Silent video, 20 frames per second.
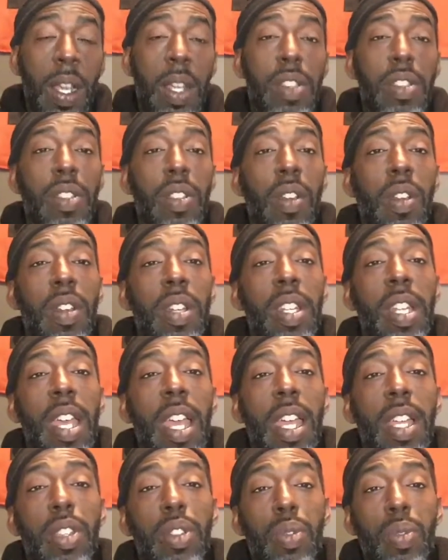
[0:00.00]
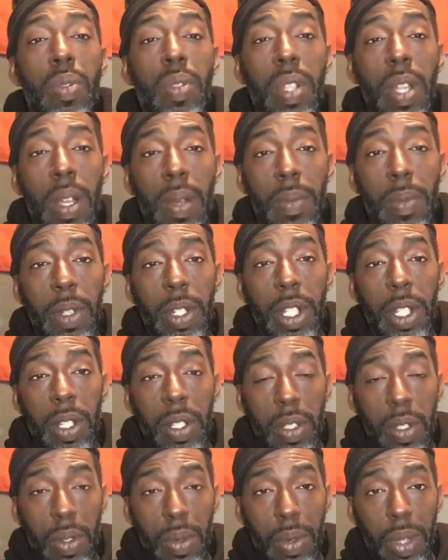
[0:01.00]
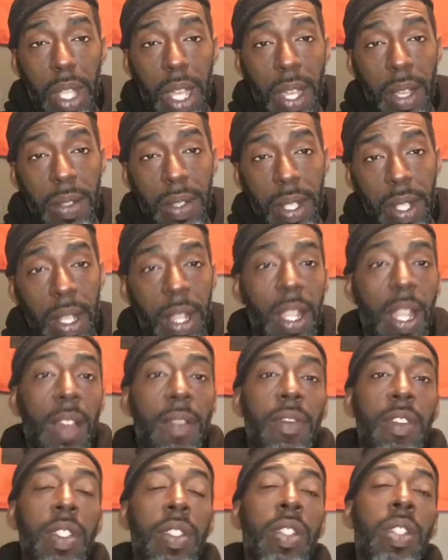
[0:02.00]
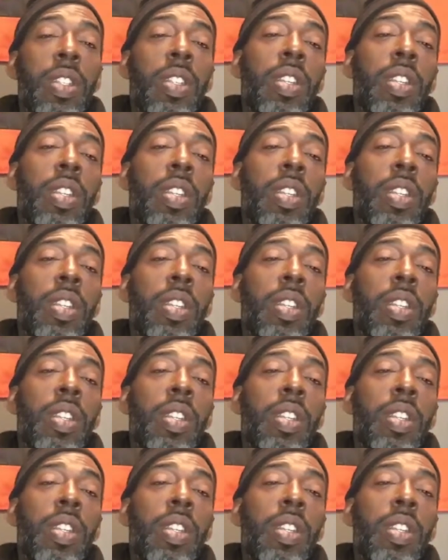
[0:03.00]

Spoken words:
I started the actual company in 2011.